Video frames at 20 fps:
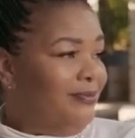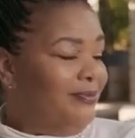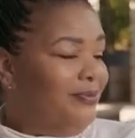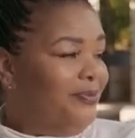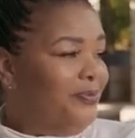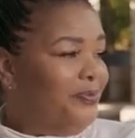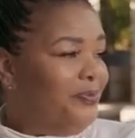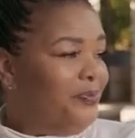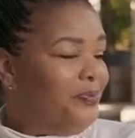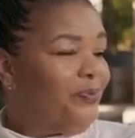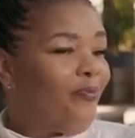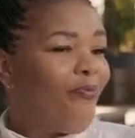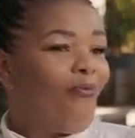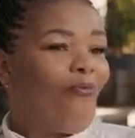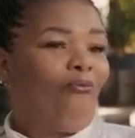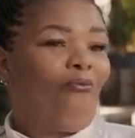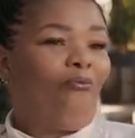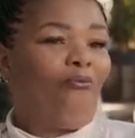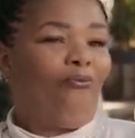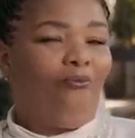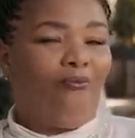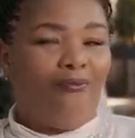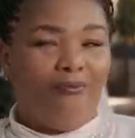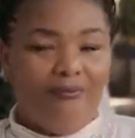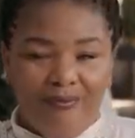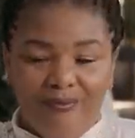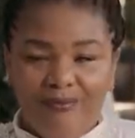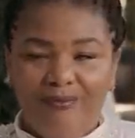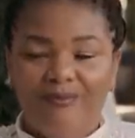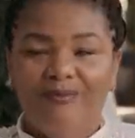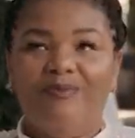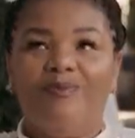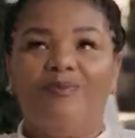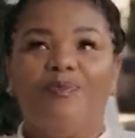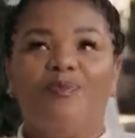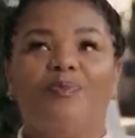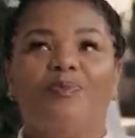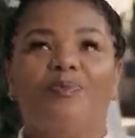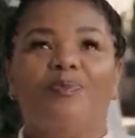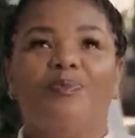
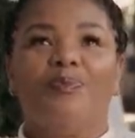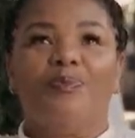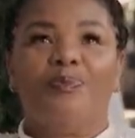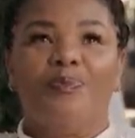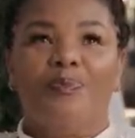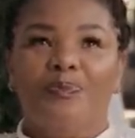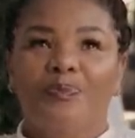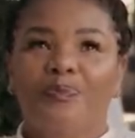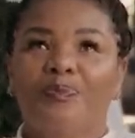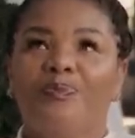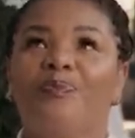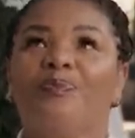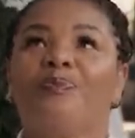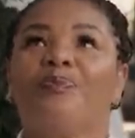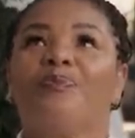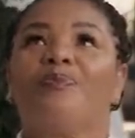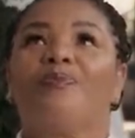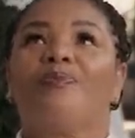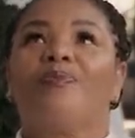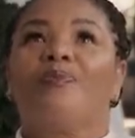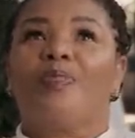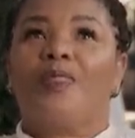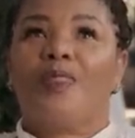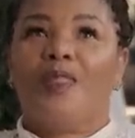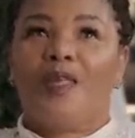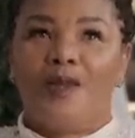The person shown says nothing.